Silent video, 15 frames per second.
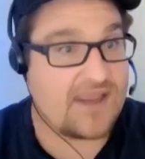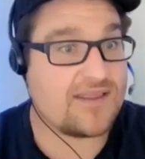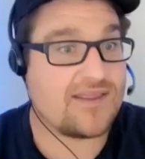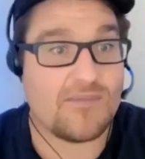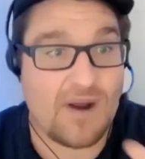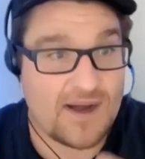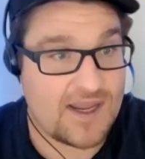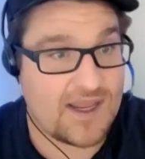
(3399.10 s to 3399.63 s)
their
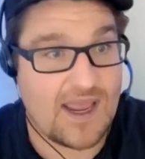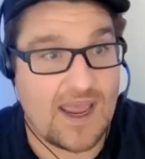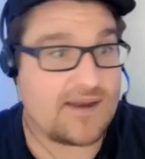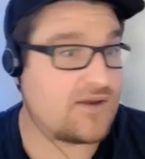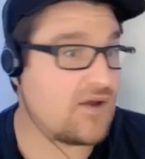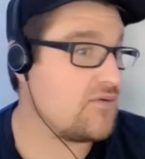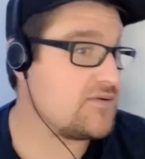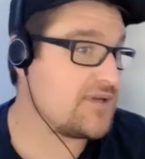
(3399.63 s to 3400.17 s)
money and
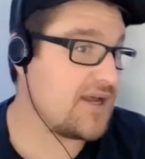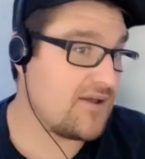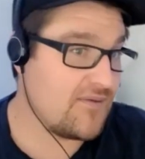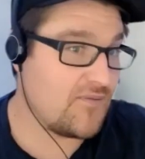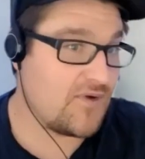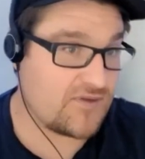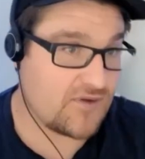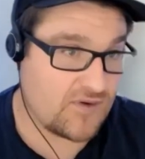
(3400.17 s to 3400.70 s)
don't tell
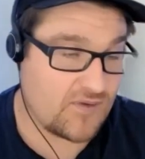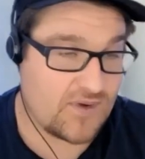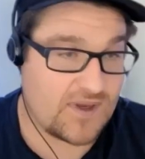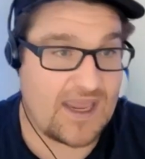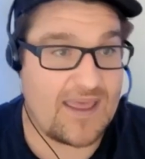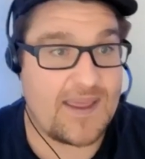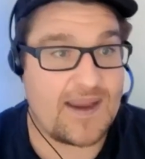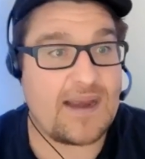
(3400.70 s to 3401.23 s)
them what they're doing,
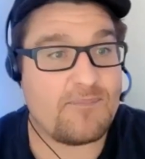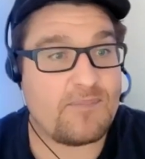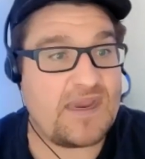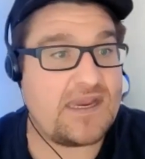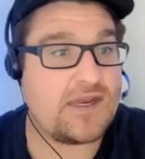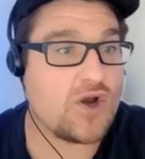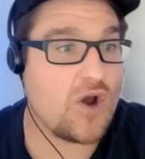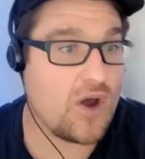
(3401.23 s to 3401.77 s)
and then be
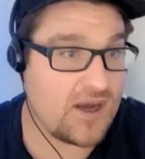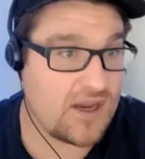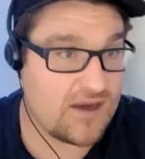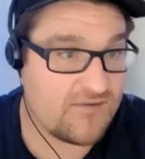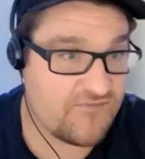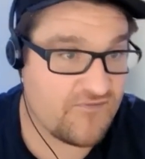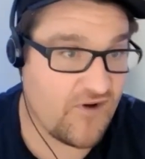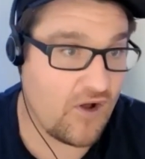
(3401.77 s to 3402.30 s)
not
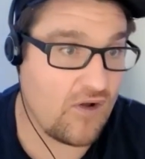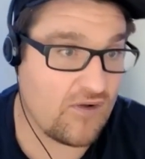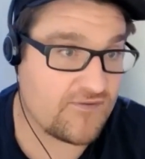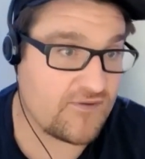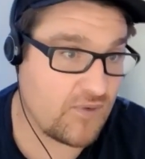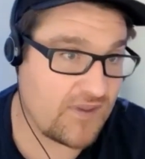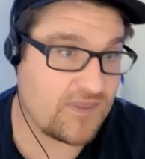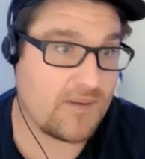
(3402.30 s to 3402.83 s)

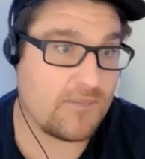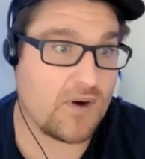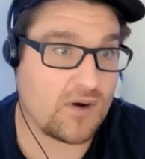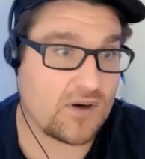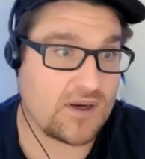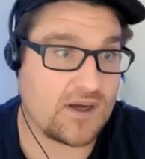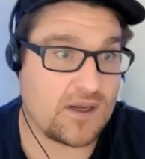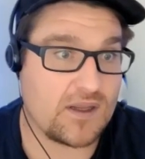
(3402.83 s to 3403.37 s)
involved with the
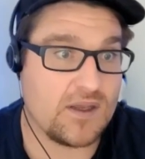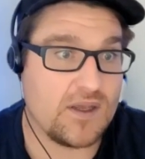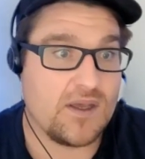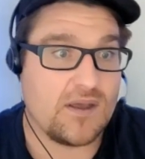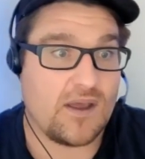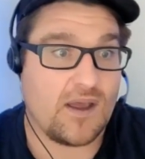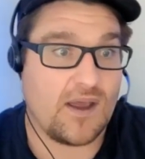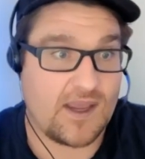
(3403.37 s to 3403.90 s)
marketing.
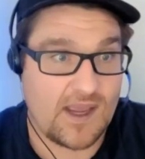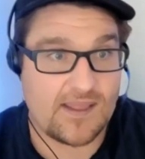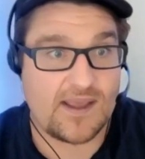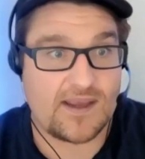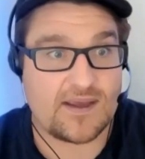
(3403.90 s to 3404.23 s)
Again, like I